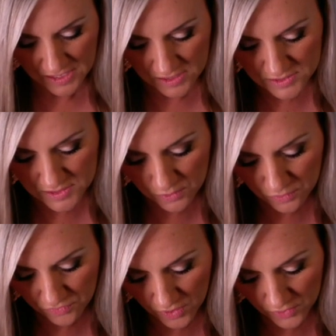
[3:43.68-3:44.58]
So
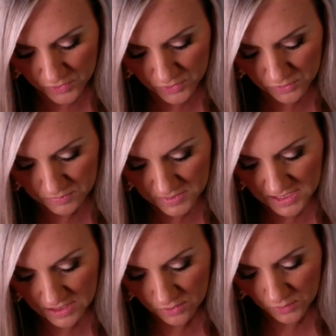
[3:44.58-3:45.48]
volume
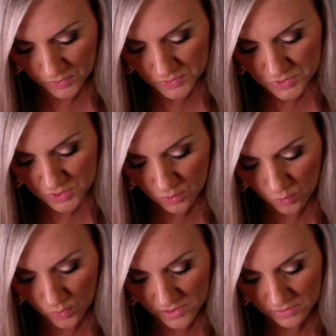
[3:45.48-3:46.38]
equals
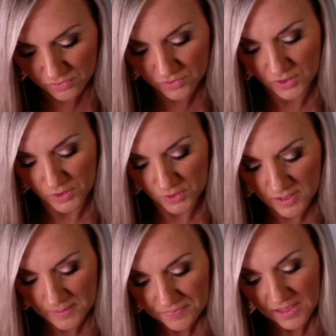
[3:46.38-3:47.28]

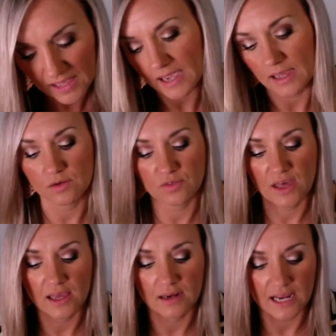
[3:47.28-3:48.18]
1/3, and
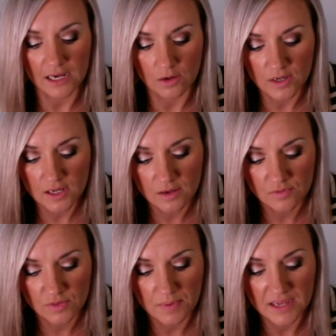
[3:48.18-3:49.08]
then area of
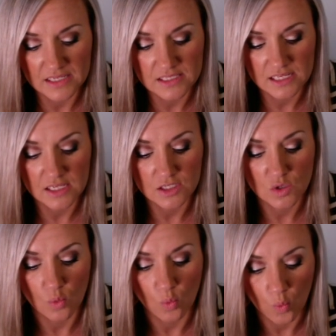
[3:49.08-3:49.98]
the base is
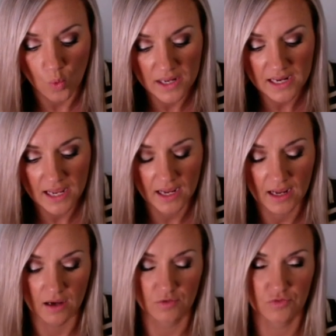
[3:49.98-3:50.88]

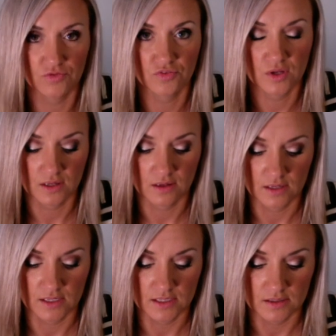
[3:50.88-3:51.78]
1/2.
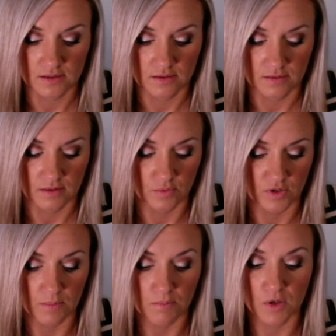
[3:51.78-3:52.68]
We're
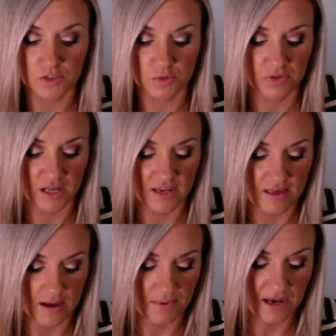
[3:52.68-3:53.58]
going to multiply
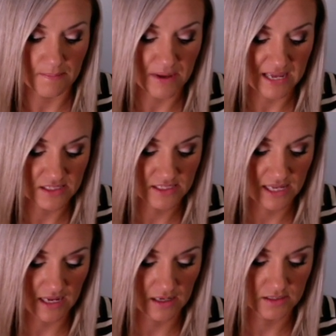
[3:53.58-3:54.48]
that by base
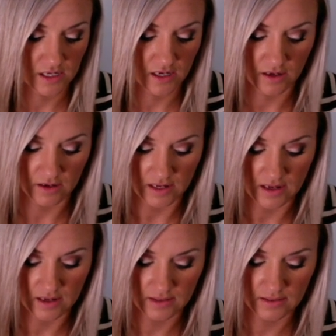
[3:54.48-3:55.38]
and height.
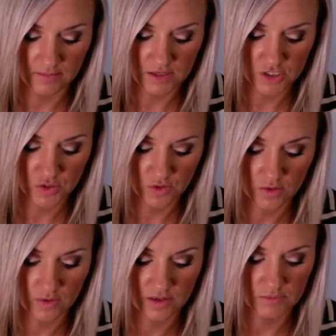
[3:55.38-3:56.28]
And let me show you
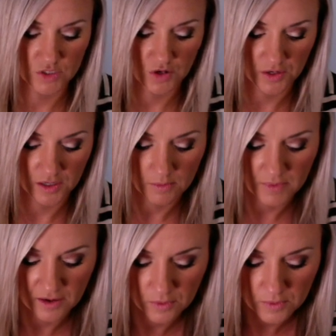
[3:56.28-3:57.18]
what I'm talking
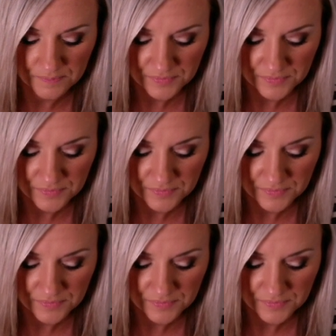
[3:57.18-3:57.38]
about.